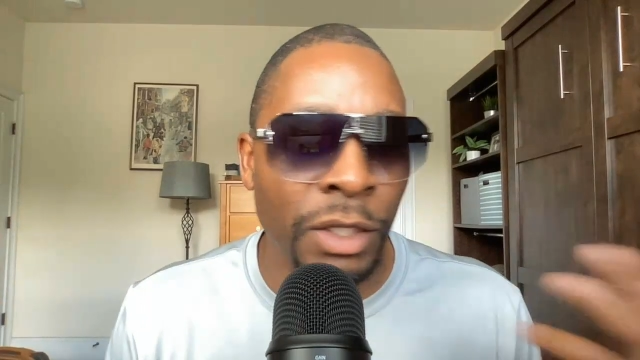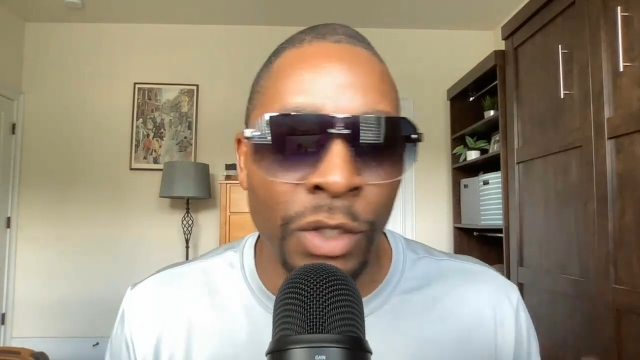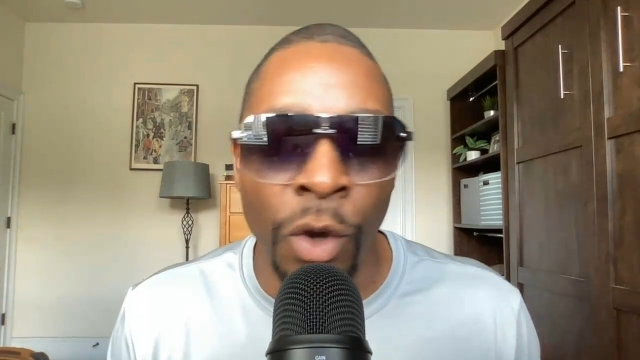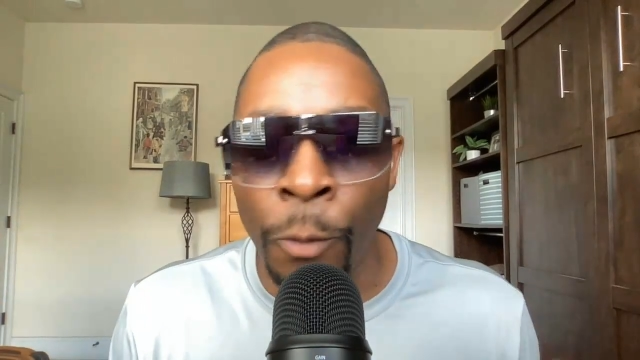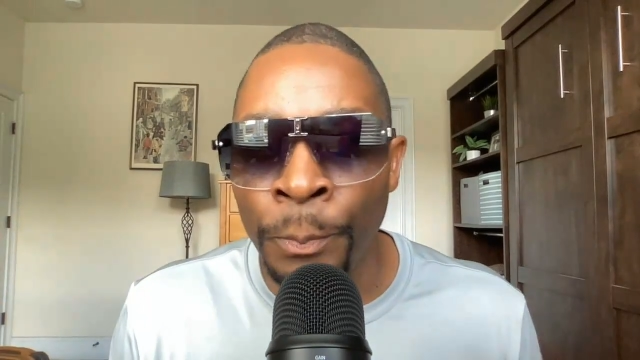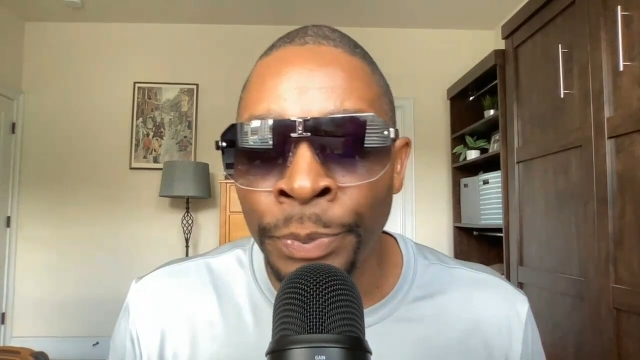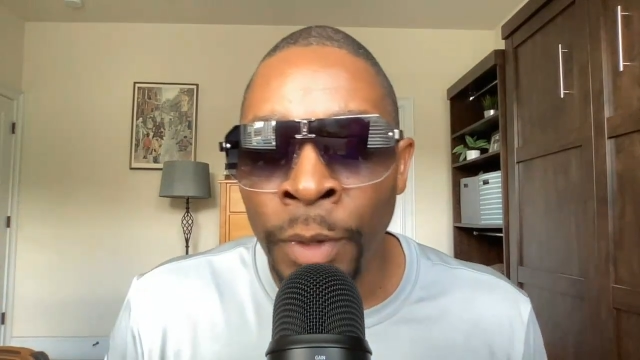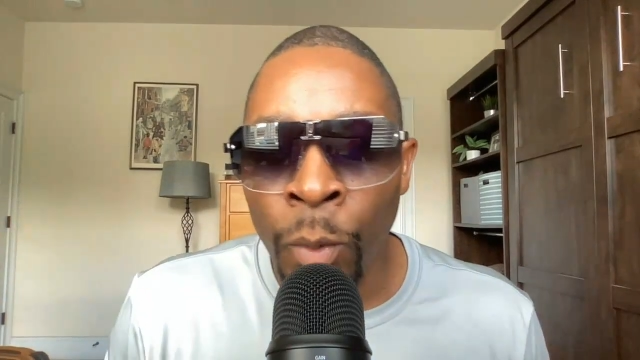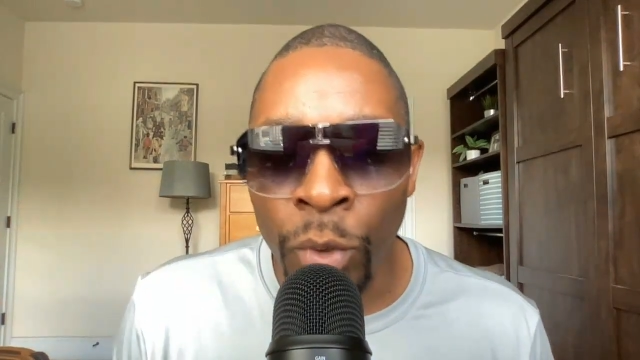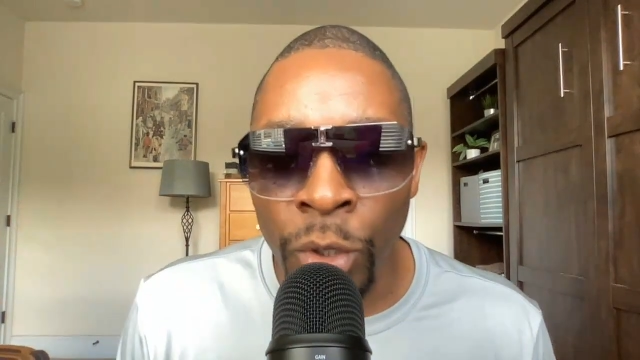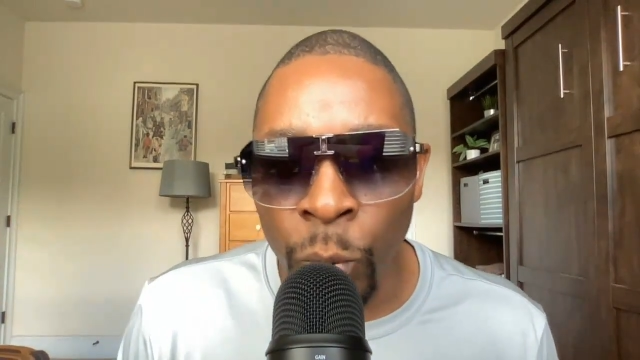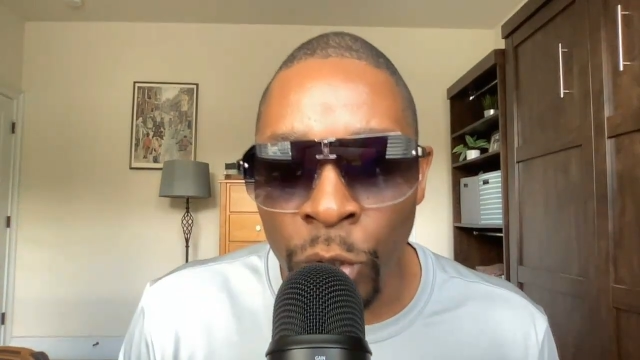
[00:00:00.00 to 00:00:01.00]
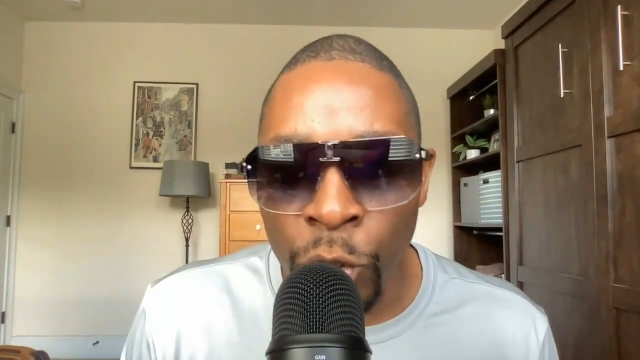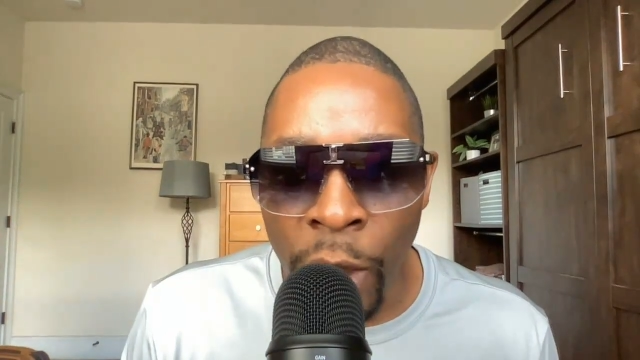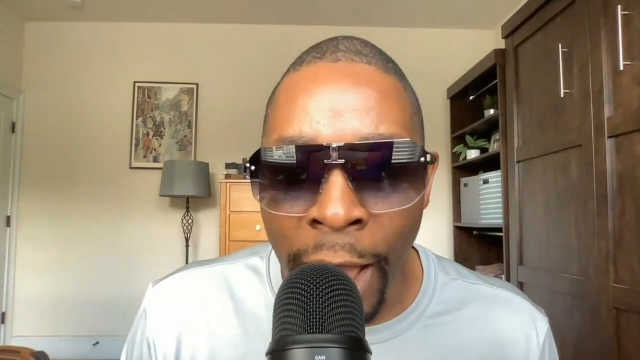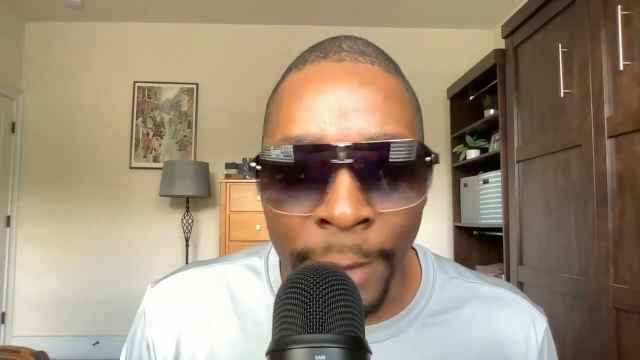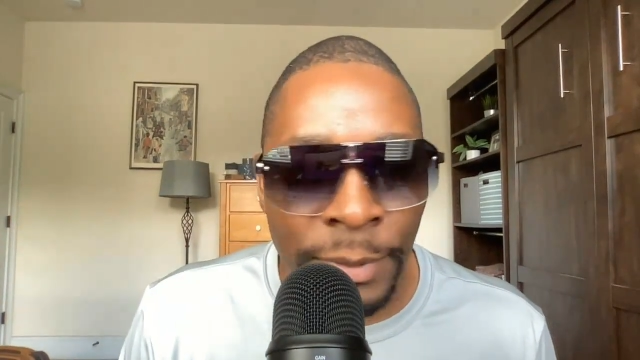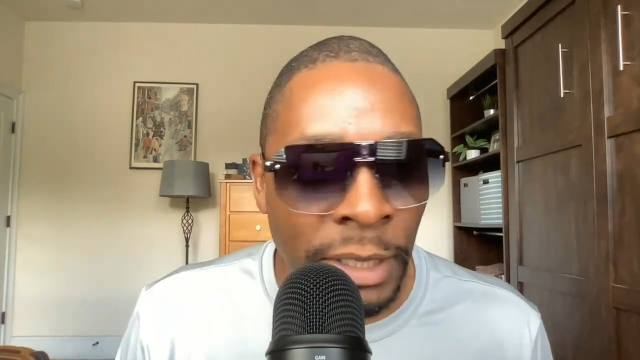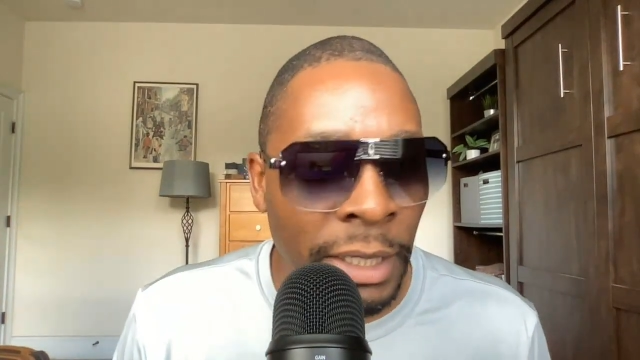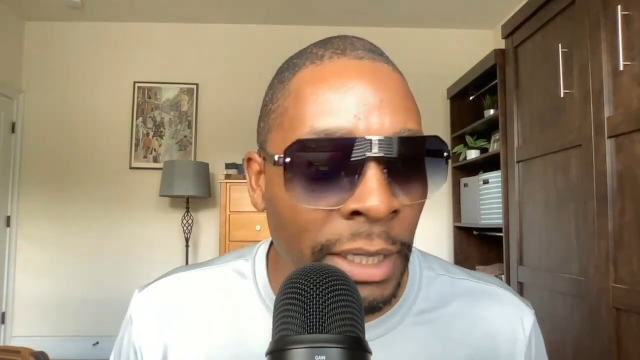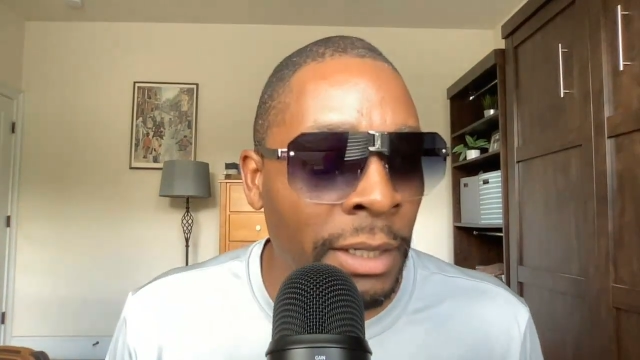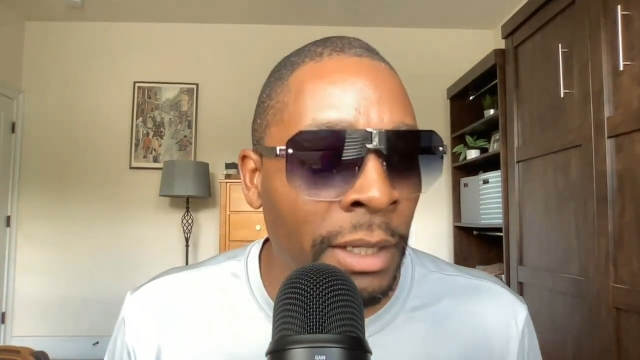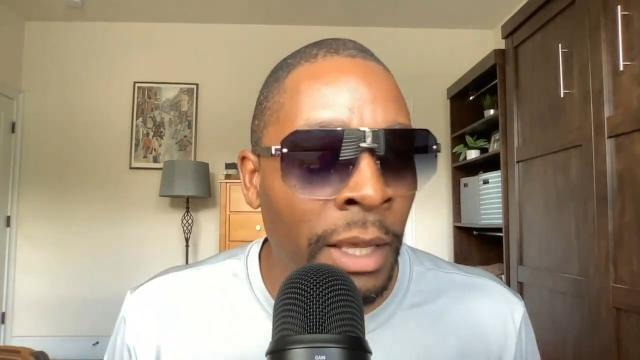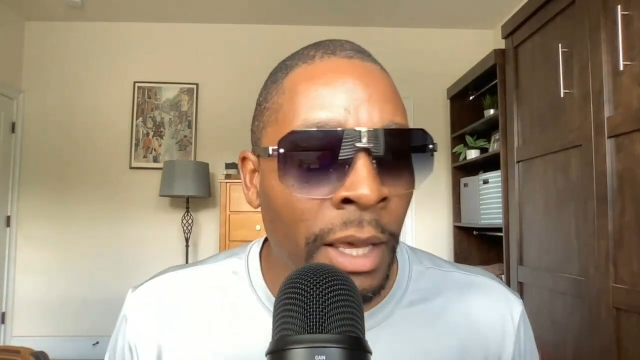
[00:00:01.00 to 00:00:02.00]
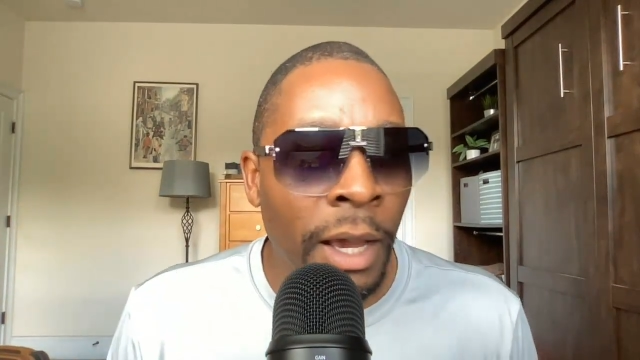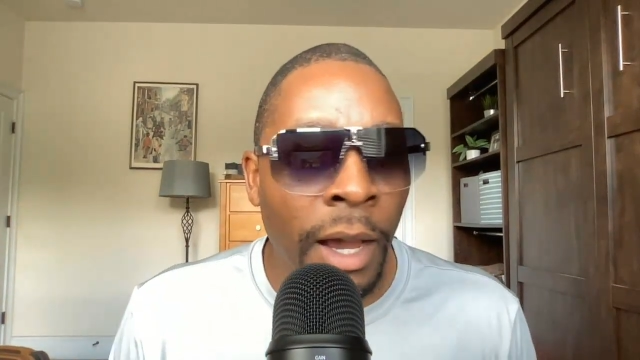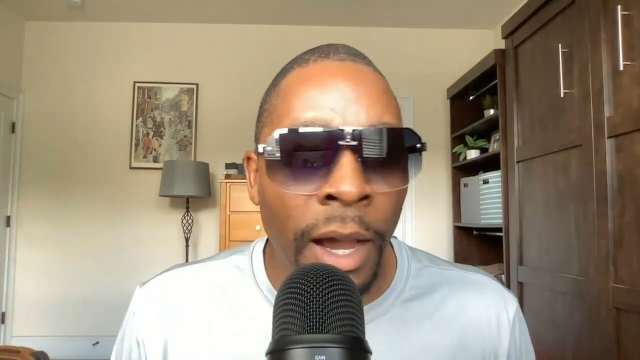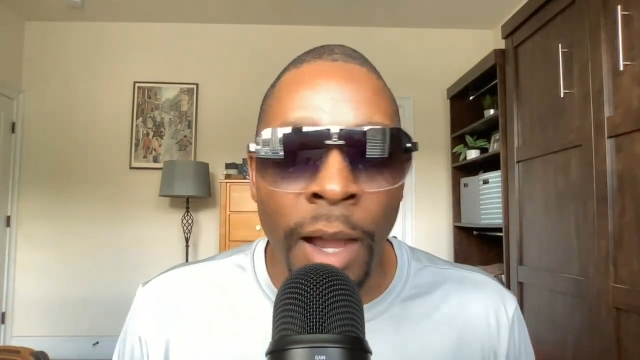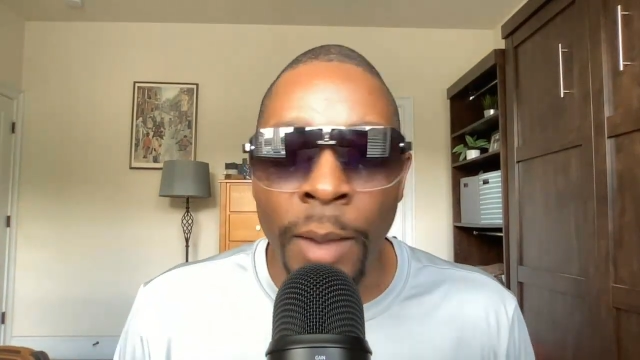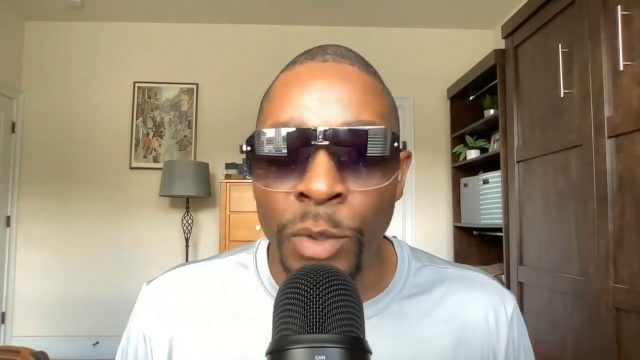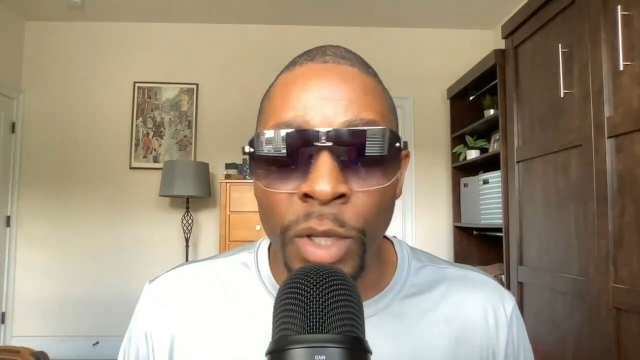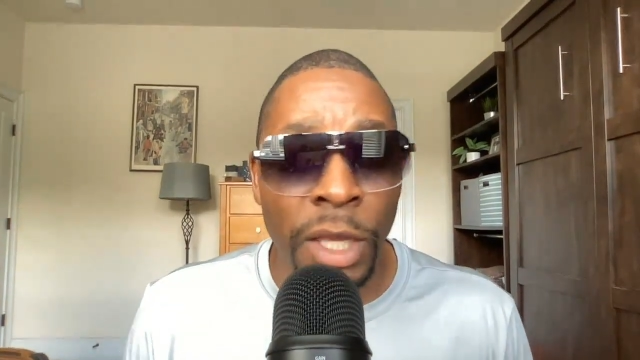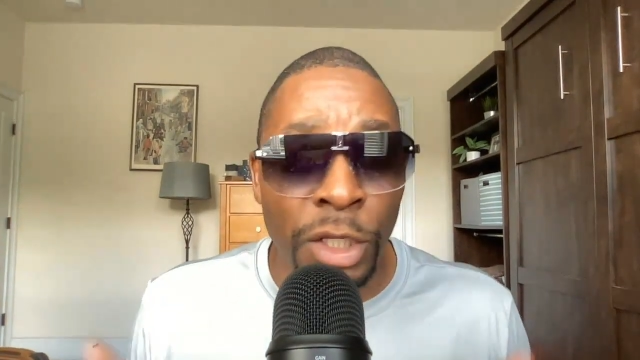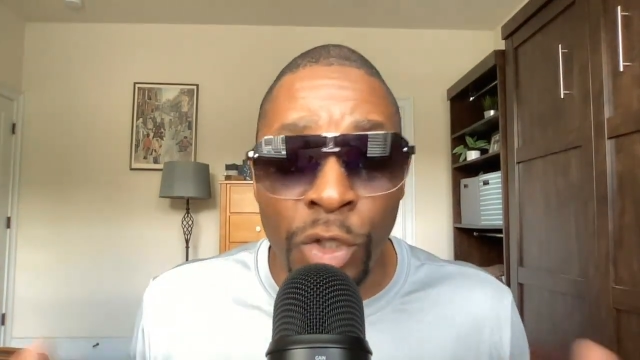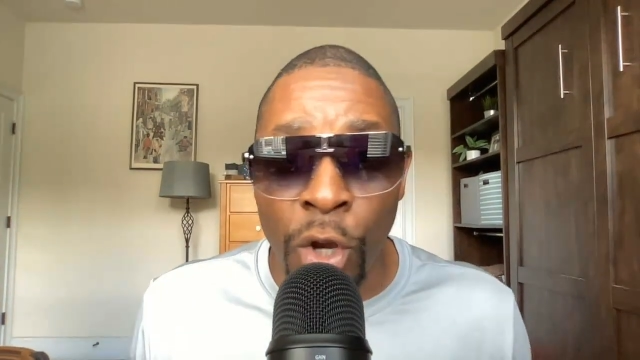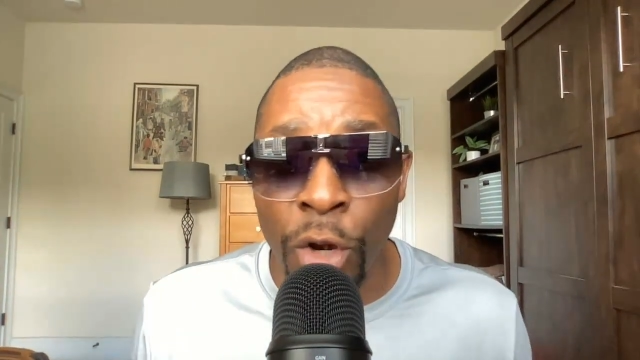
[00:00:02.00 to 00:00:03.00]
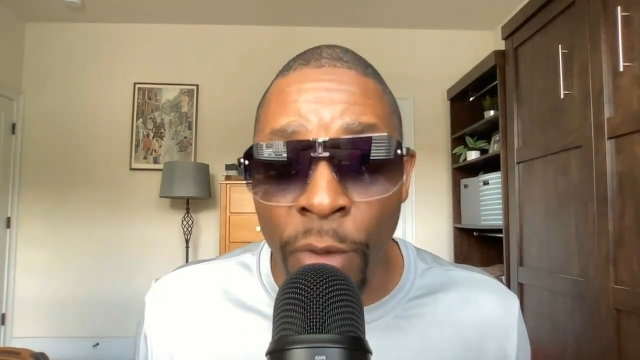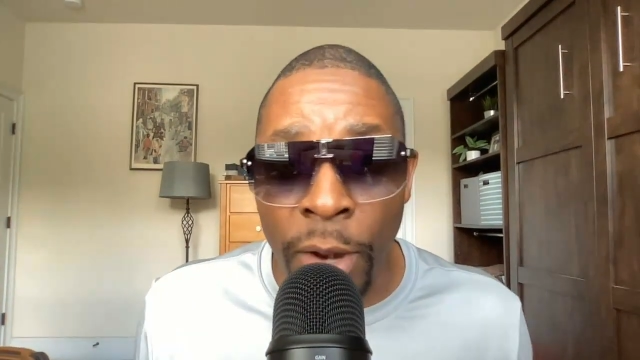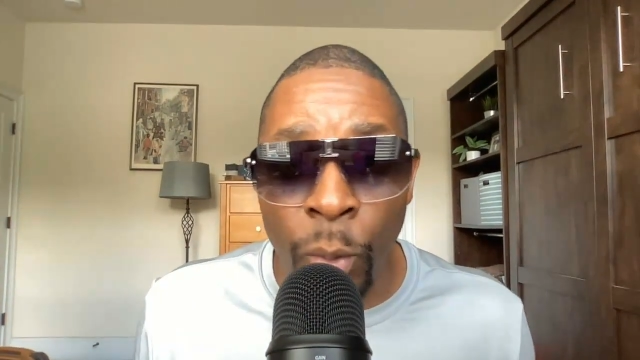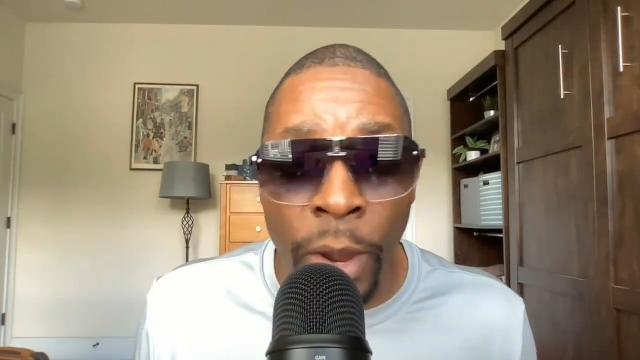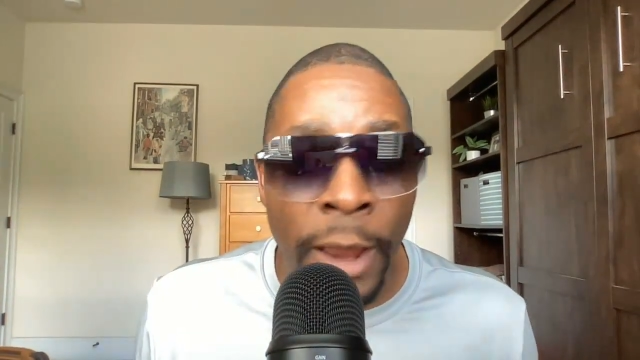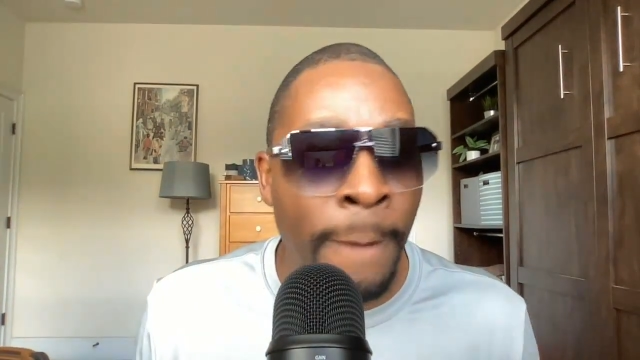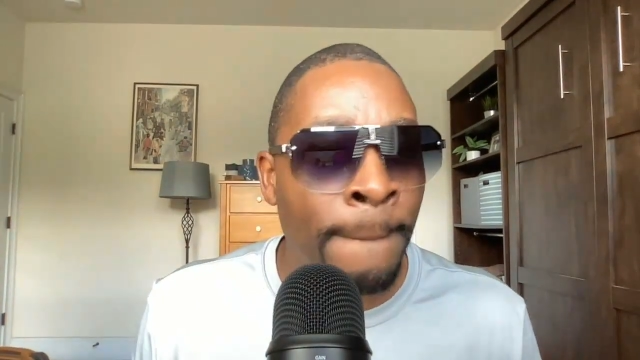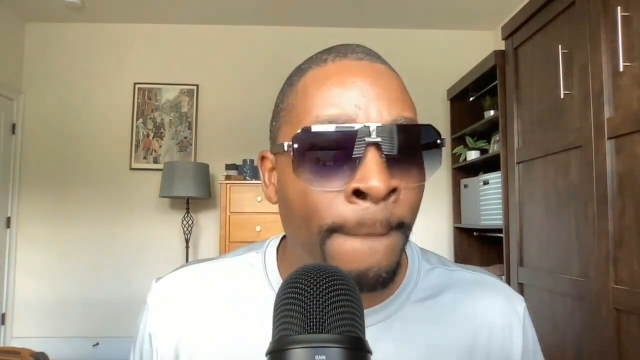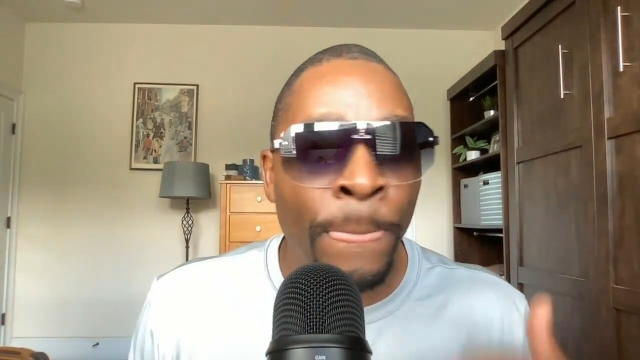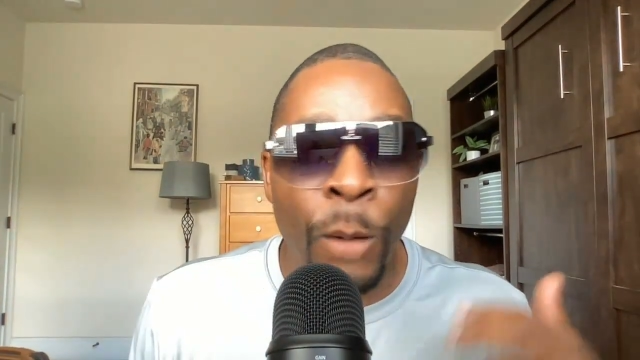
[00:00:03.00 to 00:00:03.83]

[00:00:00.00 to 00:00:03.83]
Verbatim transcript: So when you, when you opt in, um, you can get started right away,